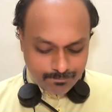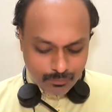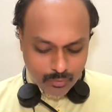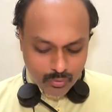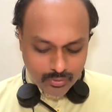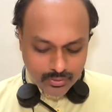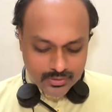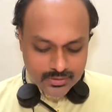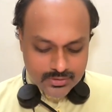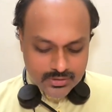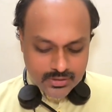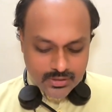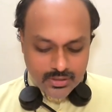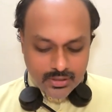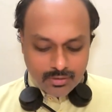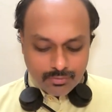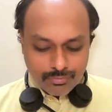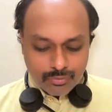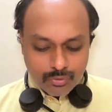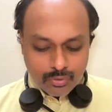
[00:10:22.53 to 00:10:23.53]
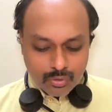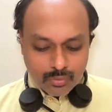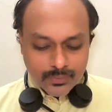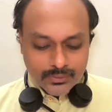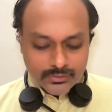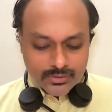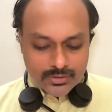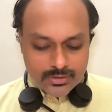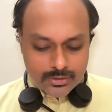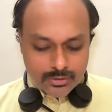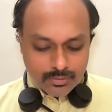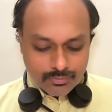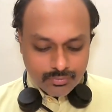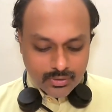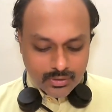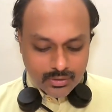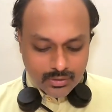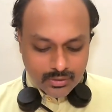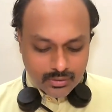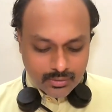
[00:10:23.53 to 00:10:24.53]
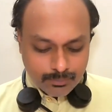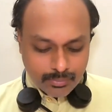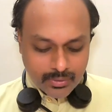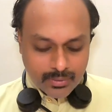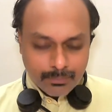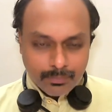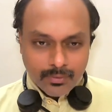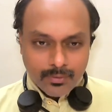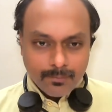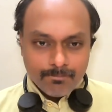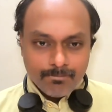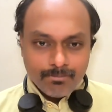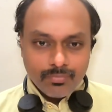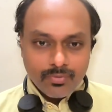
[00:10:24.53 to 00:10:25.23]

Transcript: You can see a few questions of the paper